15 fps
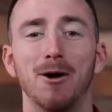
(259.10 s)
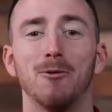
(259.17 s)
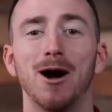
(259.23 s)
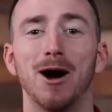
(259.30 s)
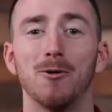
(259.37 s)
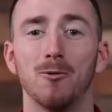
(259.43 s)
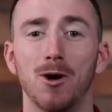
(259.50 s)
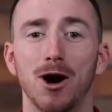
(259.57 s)

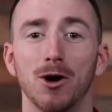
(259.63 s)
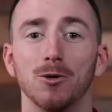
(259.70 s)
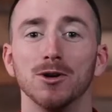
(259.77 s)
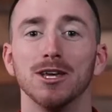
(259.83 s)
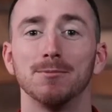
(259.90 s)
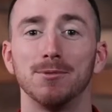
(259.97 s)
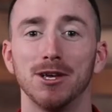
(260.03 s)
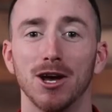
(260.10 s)
wow whoa,
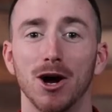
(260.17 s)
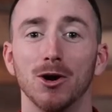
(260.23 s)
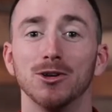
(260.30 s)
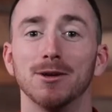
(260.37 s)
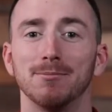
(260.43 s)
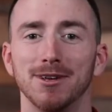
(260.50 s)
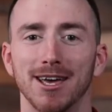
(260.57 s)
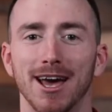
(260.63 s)
yippee oh,
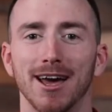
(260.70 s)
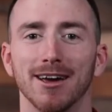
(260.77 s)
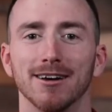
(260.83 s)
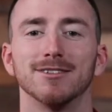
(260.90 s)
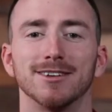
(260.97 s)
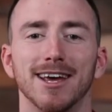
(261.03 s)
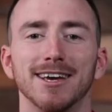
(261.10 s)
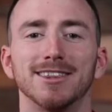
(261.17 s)
yippee it.
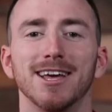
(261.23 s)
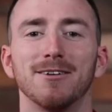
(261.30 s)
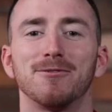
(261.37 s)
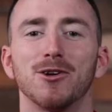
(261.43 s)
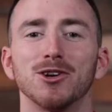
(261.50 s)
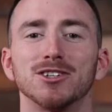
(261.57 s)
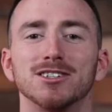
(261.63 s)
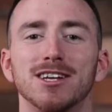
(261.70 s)
Take that
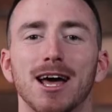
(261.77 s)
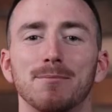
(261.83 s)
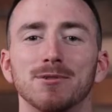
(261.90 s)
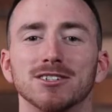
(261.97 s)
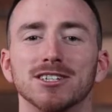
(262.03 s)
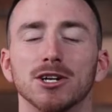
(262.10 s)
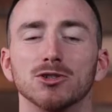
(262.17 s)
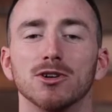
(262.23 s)
first step
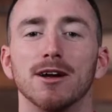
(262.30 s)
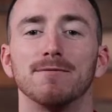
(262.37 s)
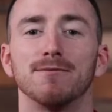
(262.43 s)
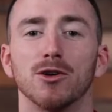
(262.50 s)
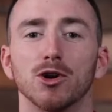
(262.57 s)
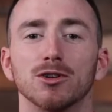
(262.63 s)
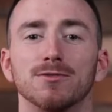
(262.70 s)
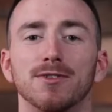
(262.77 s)
and schedule that
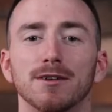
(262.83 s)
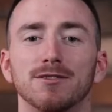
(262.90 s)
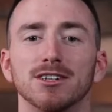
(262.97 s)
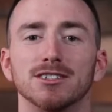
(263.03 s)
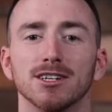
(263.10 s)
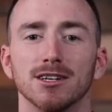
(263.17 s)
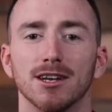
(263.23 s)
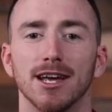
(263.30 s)
first 50
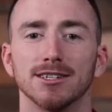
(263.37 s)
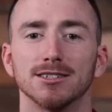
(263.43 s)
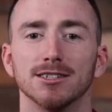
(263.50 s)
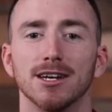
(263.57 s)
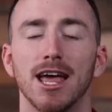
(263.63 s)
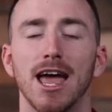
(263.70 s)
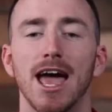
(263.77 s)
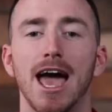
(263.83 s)
cent
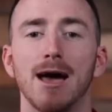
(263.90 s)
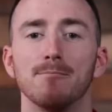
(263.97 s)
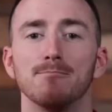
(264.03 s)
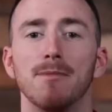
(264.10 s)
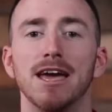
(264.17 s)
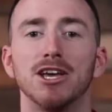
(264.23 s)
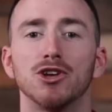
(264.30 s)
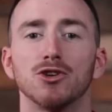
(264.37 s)
lesson at
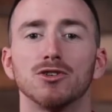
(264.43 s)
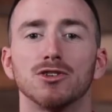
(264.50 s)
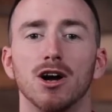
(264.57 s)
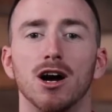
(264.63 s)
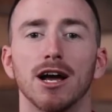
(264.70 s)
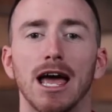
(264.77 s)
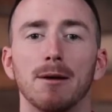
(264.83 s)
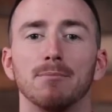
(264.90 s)

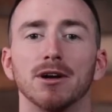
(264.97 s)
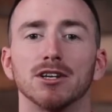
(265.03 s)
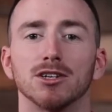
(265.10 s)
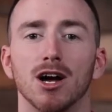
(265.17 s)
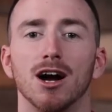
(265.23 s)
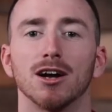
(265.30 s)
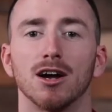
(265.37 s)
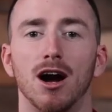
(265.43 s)

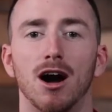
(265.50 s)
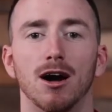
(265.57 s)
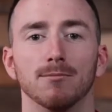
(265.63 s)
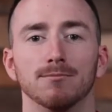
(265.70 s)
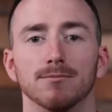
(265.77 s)
makeyourdogepic.com.